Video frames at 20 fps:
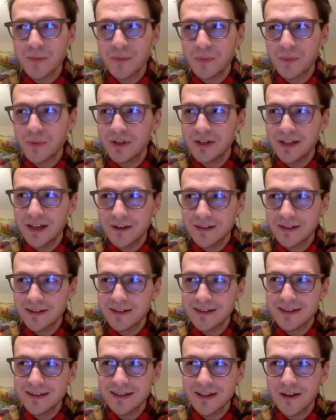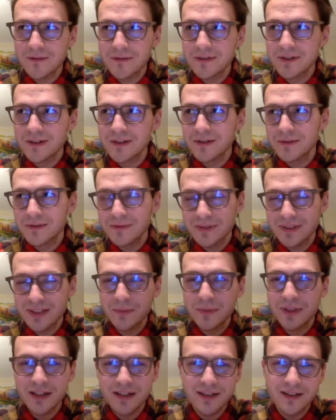And the pile's pretty healthy
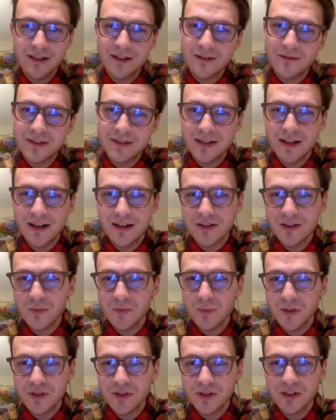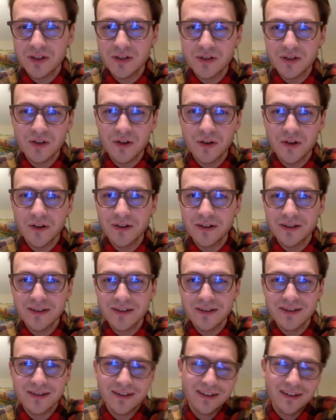itself, so some of that stuff is not so much a
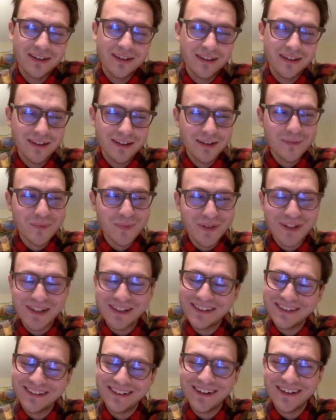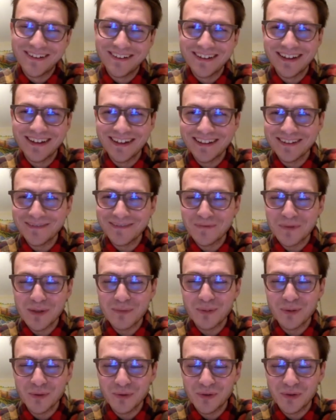concern. But you know,
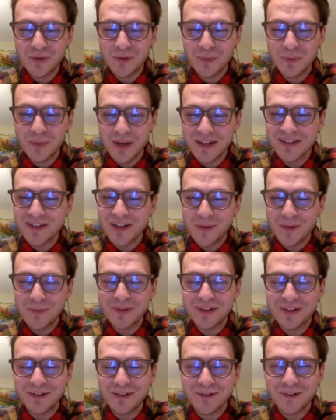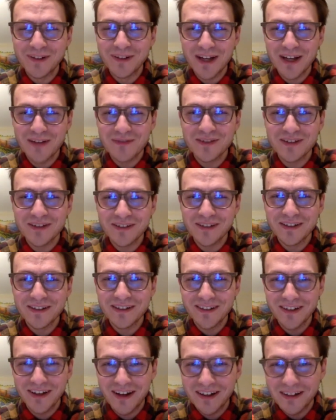yeah, people do mess up, and I
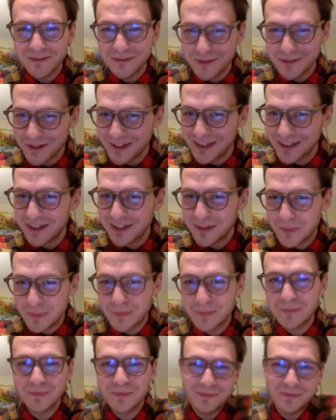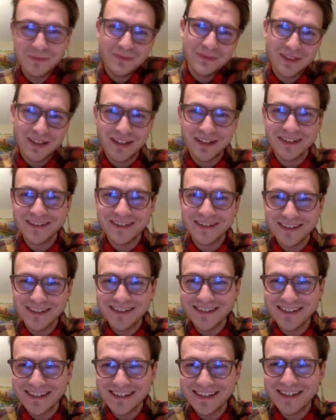really have to like kind of look into
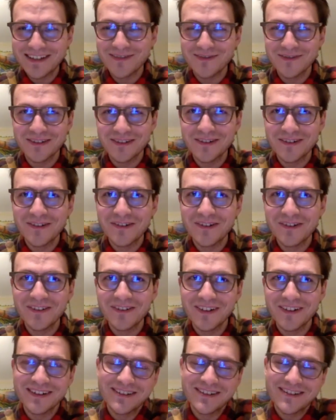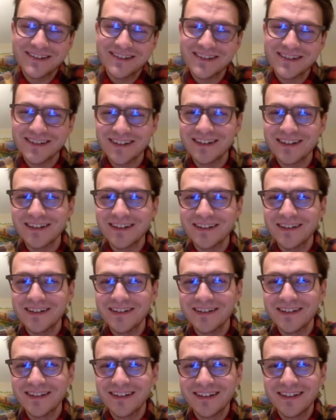things and see if they're doing it right,
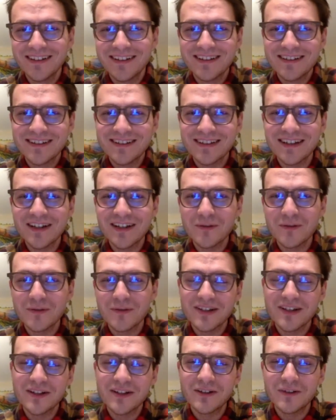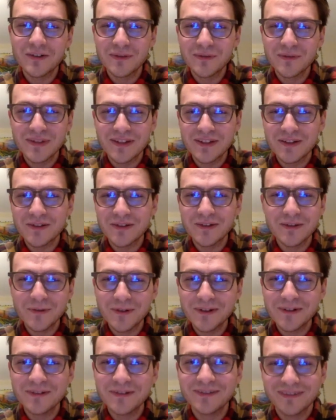just like say a
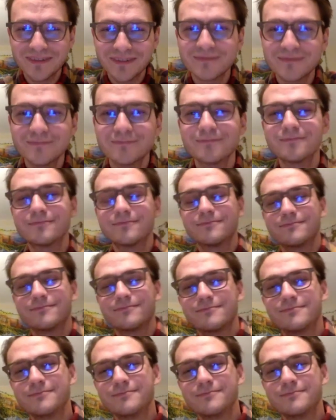recycling facility would.